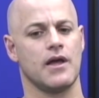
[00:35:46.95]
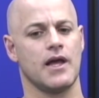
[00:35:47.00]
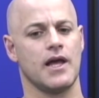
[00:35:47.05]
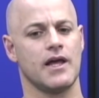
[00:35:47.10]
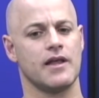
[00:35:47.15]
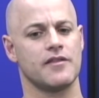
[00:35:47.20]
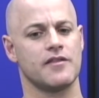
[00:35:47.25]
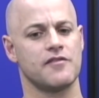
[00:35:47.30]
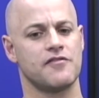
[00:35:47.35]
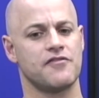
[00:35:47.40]

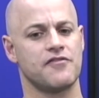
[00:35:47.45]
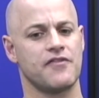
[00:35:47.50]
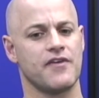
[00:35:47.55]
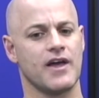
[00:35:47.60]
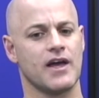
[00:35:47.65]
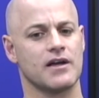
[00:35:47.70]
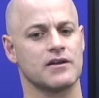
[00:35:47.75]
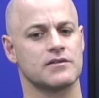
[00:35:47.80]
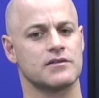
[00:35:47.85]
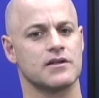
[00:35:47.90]
and the
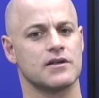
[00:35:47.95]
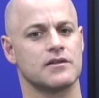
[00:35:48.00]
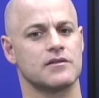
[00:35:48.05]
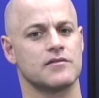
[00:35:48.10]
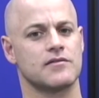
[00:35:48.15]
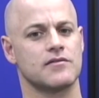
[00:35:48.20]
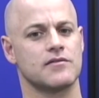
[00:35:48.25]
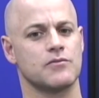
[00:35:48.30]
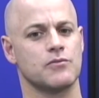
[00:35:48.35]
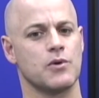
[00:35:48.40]
fact
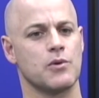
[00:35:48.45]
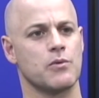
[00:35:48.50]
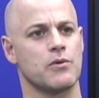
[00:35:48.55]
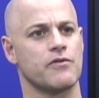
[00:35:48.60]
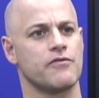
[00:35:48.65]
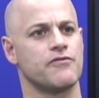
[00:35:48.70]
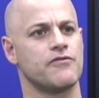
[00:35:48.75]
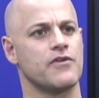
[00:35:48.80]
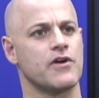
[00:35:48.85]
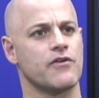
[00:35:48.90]
that we were
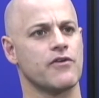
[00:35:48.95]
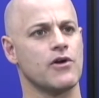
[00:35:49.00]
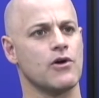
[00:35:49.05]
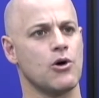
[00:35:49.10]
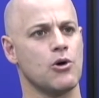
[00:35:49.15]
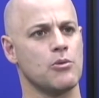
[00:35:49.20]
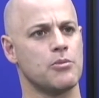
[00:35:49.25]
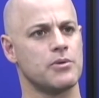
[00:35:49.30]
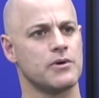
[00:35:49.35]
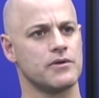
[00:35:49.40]
very
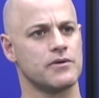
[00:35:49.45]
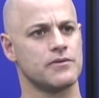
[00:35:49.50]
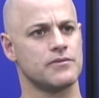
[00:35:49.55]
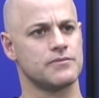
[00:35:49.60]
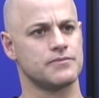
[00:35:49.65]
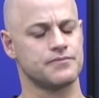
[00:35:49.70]
open